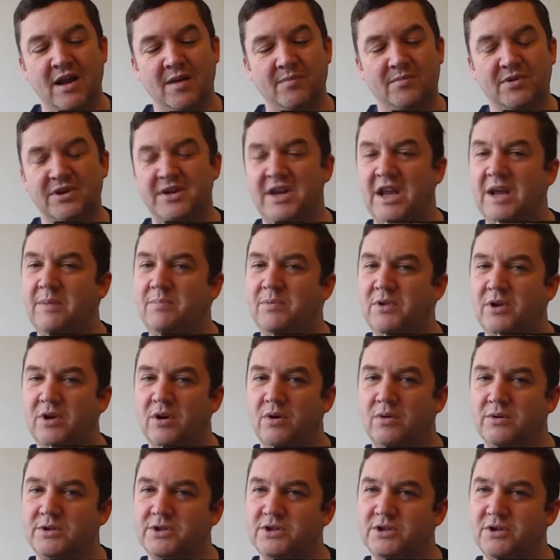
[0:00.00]
but keep the
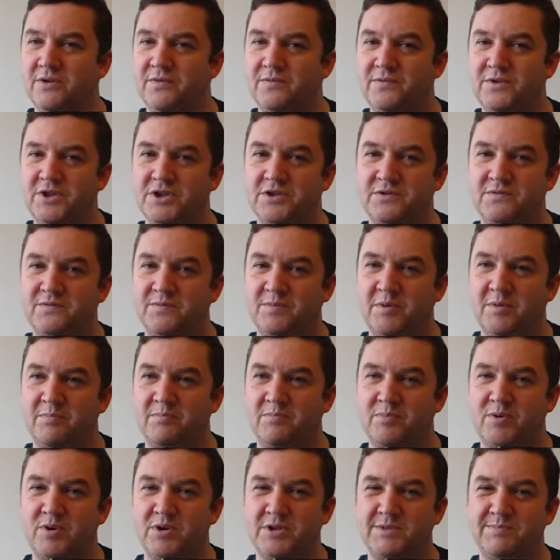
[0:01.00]
old stuff just for
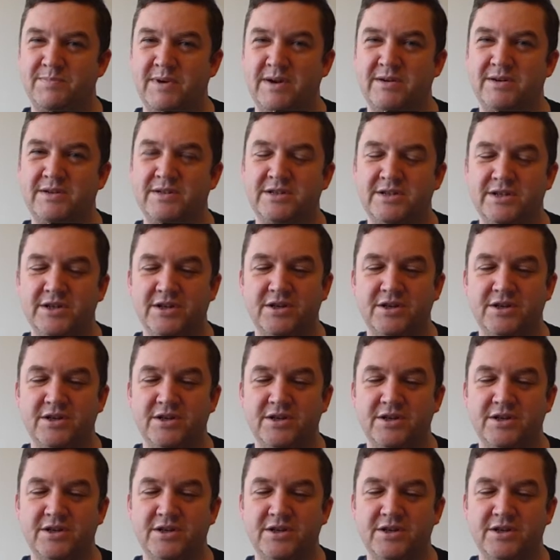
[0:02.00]
prosperity,